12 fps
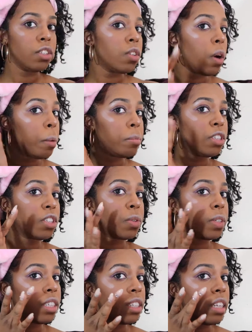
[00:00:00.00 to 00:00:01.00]
So I'm just
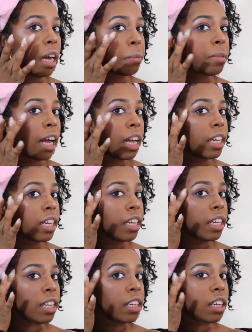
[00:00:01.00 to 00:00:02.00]
going to dab that
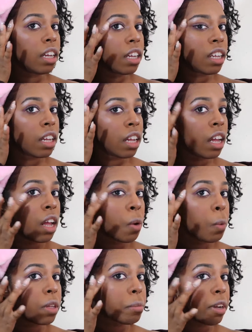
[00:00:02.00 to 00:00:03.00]
in
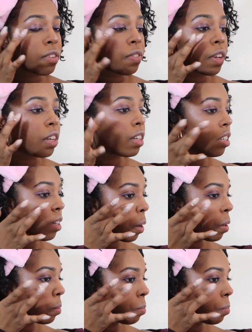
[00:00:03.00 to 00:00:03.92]
with my finger.